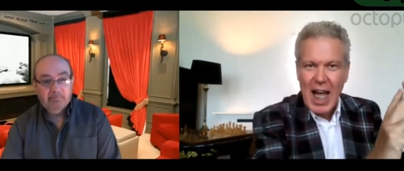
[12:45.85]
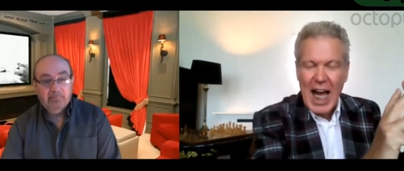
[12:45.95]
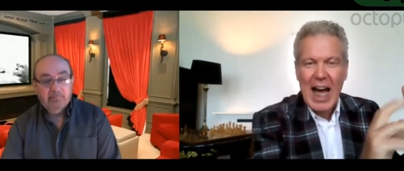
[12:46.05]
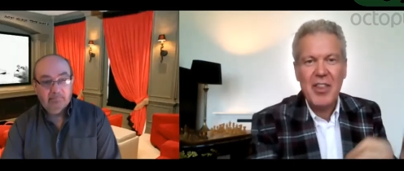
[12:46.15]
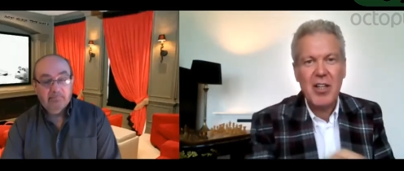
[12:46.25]

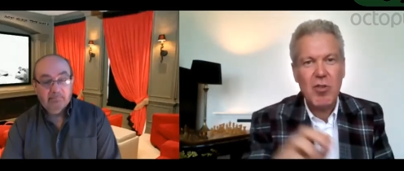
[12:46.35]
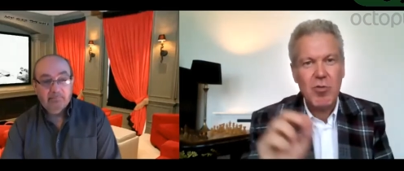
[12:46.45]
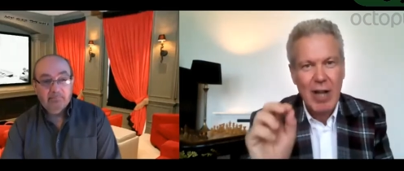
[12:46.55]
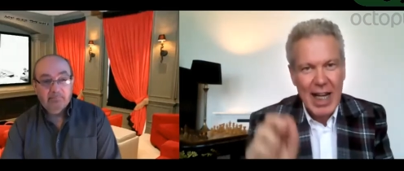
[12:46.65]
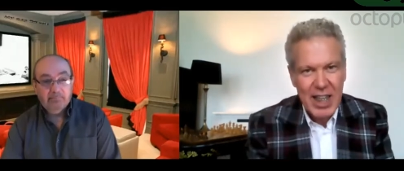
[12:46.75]
Speaker 1: And the
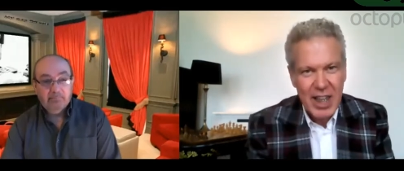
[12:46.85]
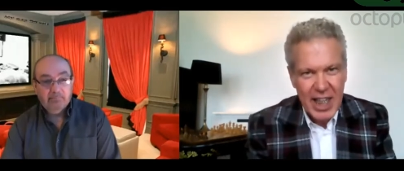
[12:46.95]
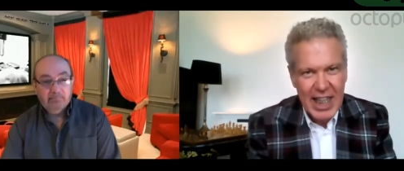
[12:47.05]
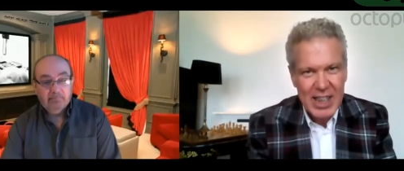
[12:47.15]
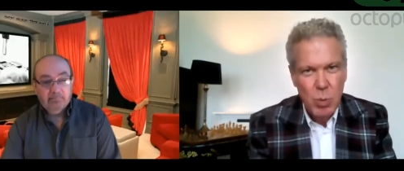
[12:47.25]
great thing
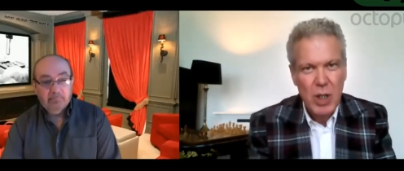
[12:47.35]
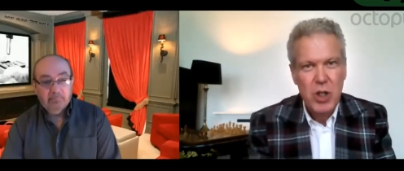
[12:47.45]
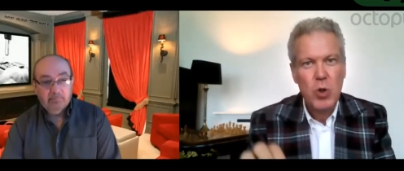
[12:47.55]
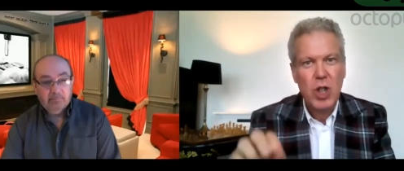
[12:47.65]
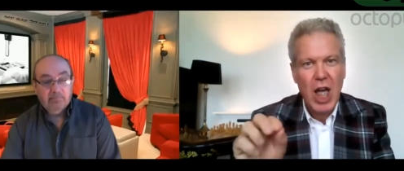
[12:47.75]
is, when
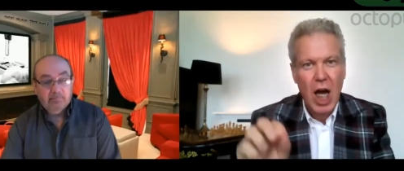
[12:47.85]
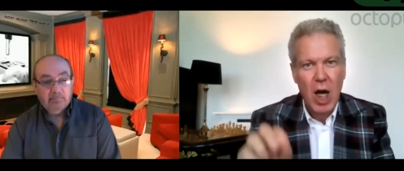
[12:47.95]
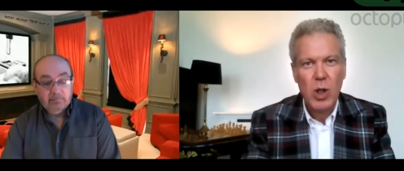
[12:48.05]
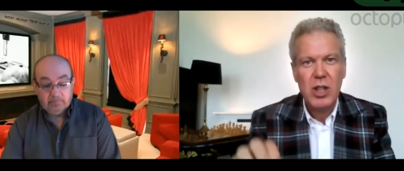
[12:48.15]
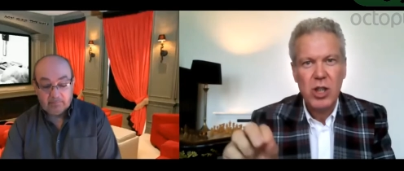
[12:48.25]
you
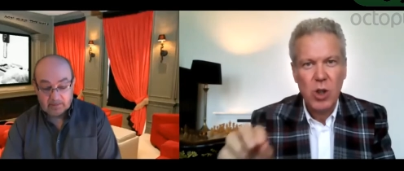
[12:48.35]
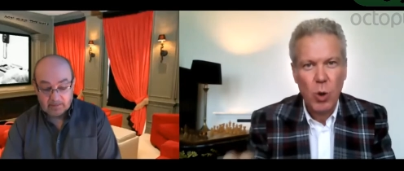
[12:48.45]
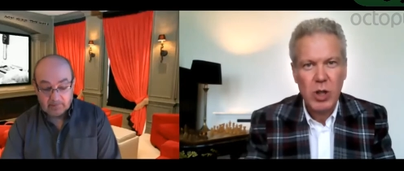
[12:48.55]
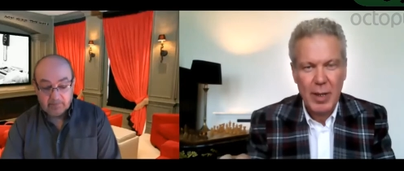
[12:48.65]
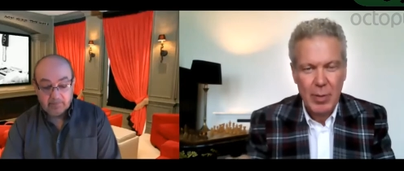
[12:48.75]
go and
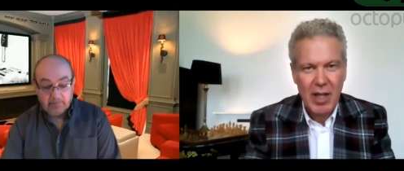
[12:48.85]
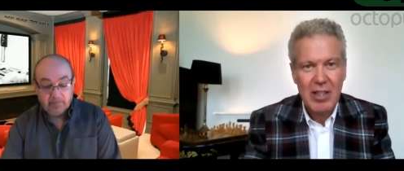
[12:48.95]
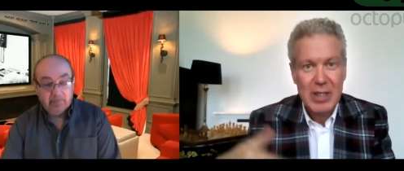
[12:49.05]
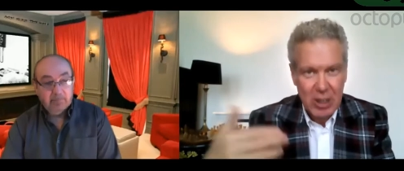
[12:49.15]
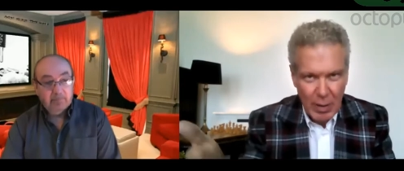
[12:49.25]
talk to people, they
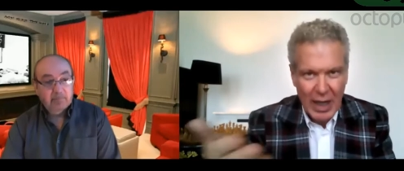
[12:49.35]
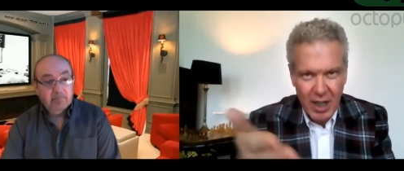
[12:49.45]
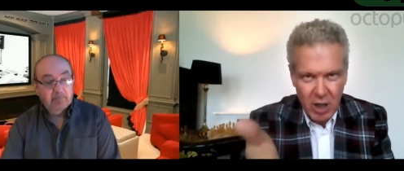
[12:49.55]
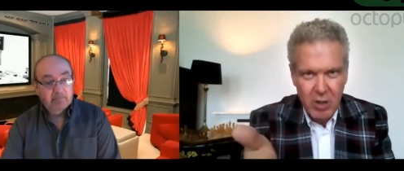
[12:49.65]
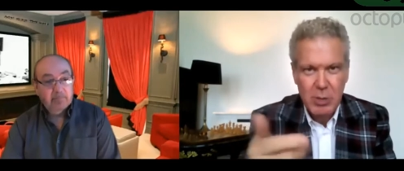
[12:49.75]
still, and I
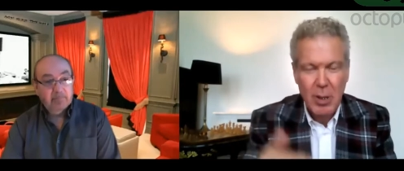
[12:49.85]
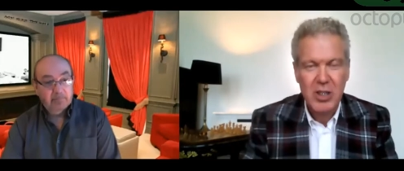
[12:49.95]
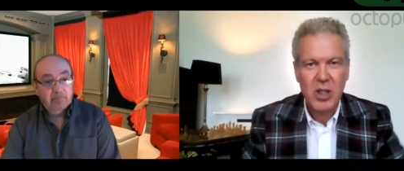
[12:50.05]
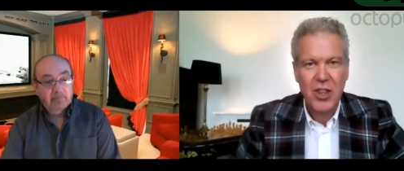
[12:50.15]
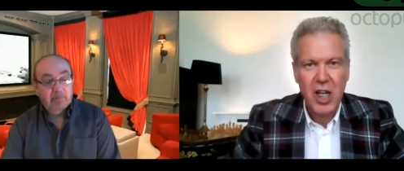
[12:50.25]
know you spoke
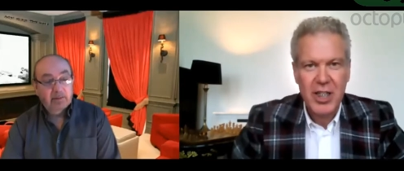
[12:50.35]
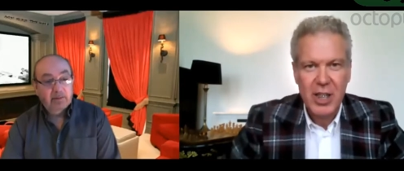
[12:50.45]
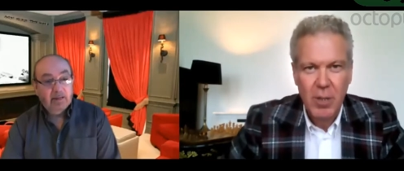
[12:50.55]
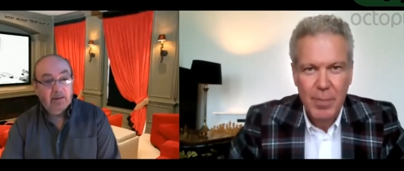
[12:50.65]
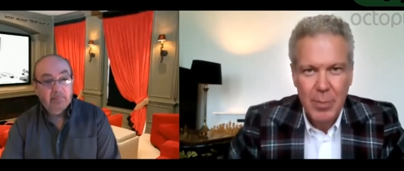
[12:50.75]
to 30
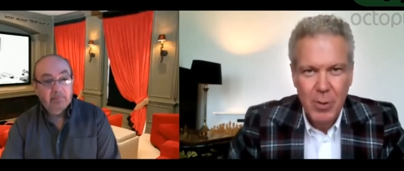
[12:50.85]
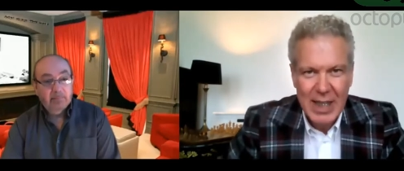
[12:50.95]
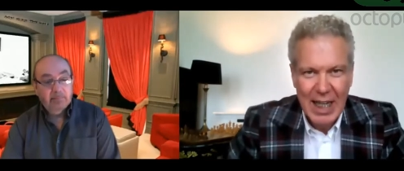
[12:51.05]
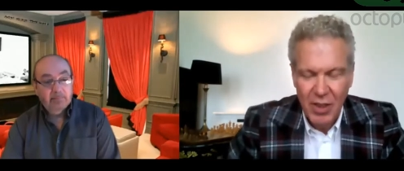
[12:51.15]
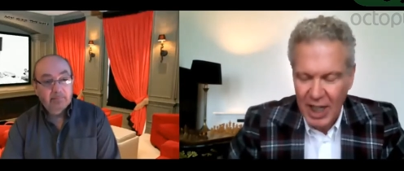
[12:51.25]
other people
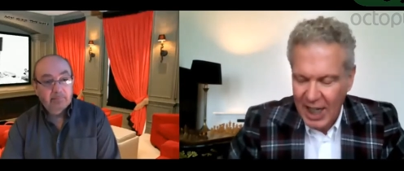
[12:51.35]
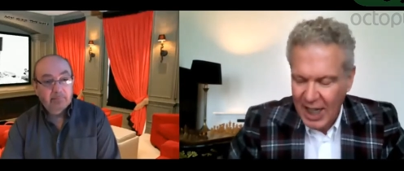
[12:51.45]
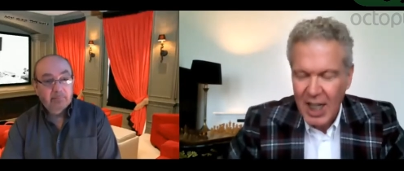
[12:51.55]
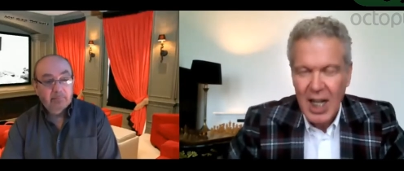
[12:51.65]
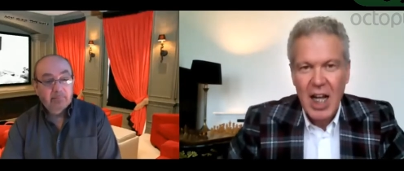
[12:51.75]
down there,
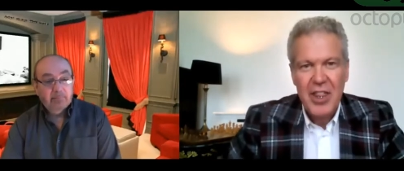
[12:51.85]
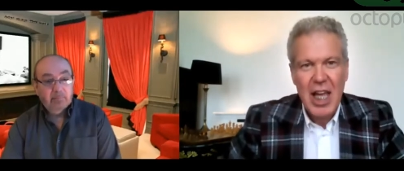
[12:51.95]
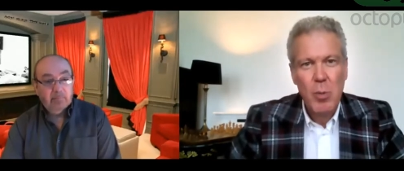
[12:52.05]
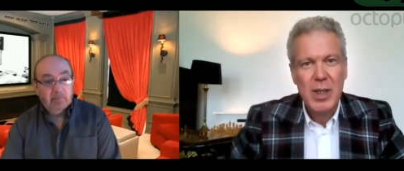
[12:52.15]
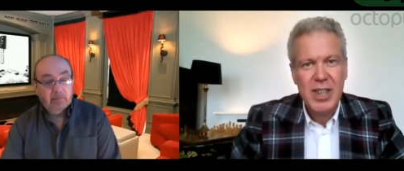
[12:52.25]

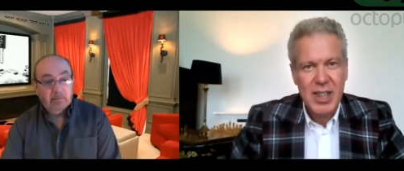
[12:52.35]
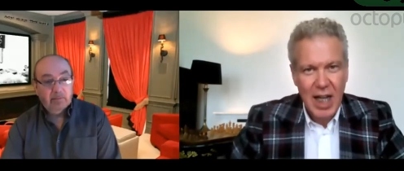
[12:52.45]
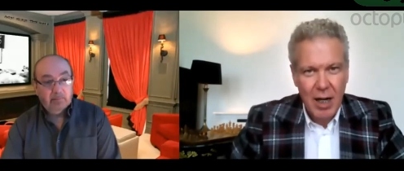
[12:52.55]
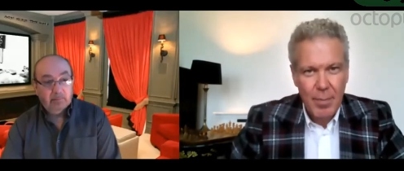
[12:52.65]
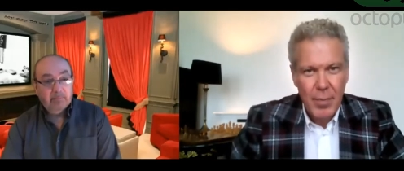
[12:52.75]
there'll be
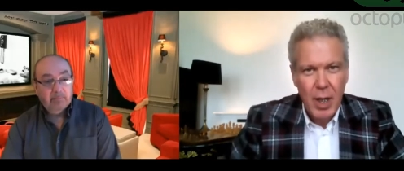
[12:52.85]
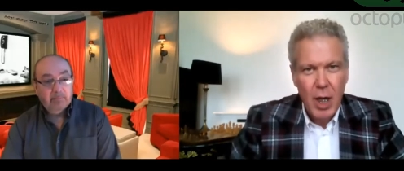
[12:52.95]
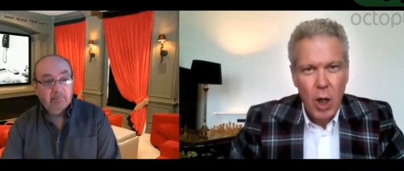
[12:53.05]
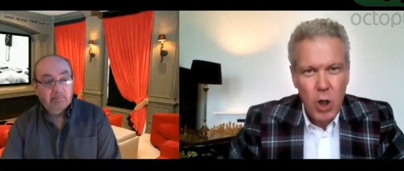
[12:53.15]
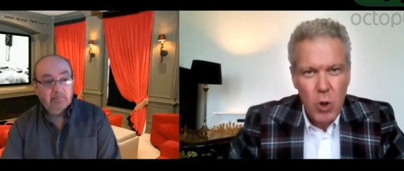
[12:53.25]
some
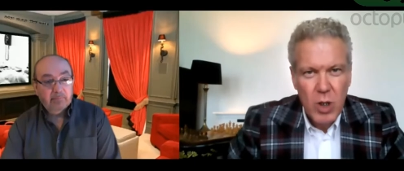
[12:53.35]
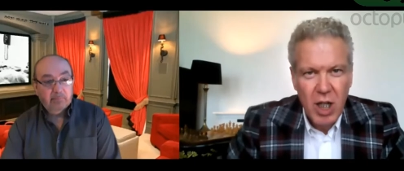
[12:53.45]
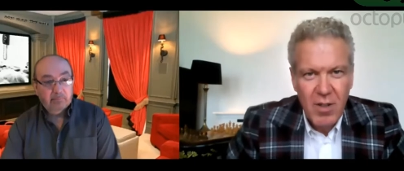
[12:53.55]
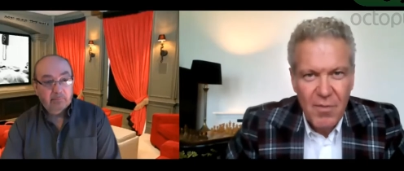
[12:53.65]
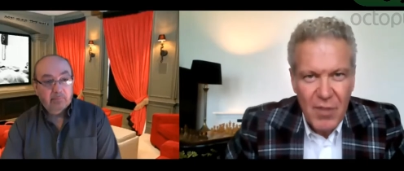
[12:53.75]
who
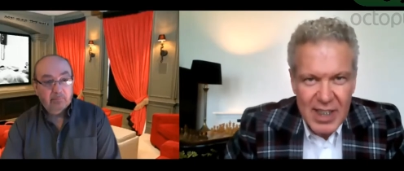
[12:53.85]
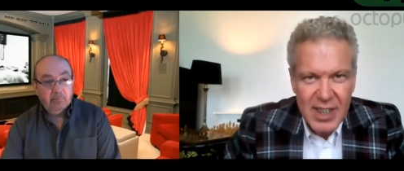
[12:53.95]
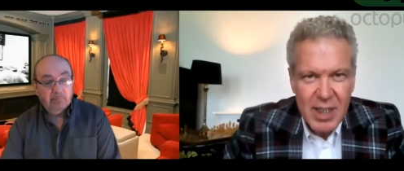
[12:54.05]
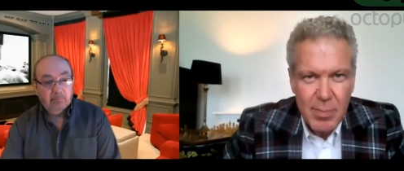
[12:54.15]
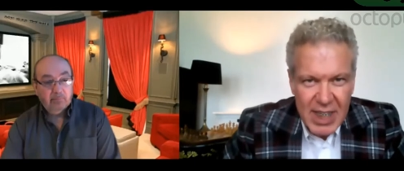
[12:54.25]
convince
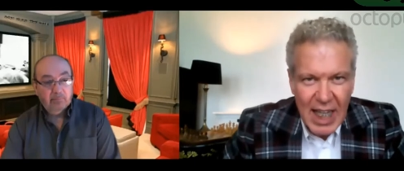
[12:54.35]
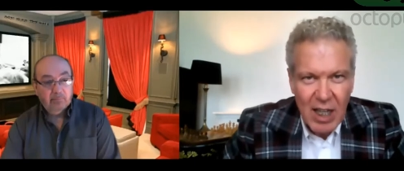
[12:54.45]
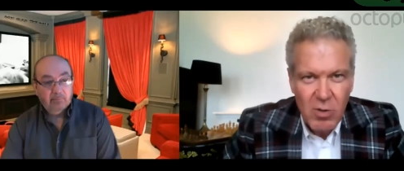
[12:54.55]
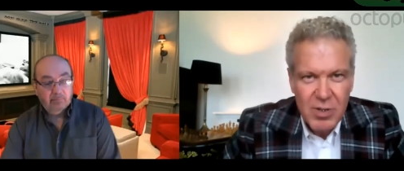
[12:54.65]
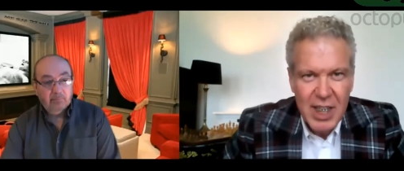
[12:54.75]

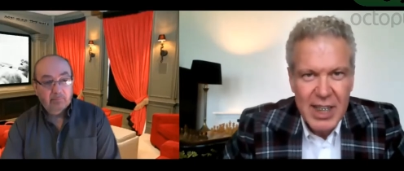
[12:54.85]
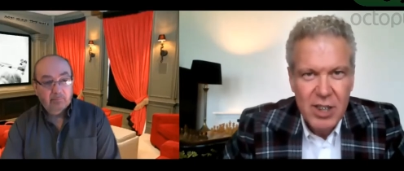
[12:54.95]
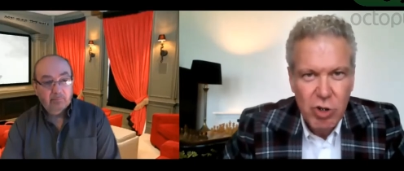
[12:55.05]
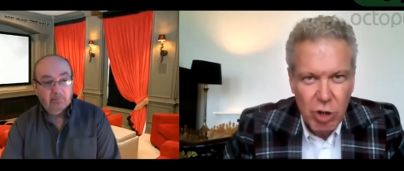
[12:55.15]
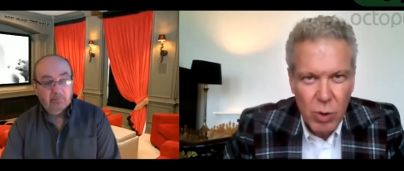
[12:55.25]
themselves that it's
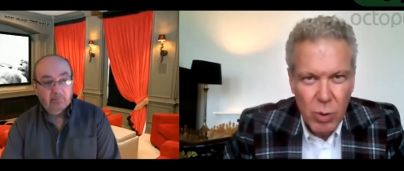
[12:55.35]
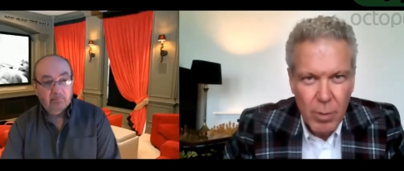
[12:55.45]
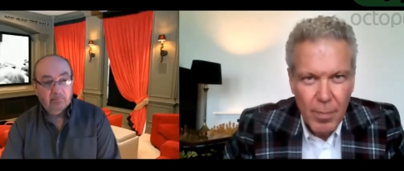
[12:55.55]
true.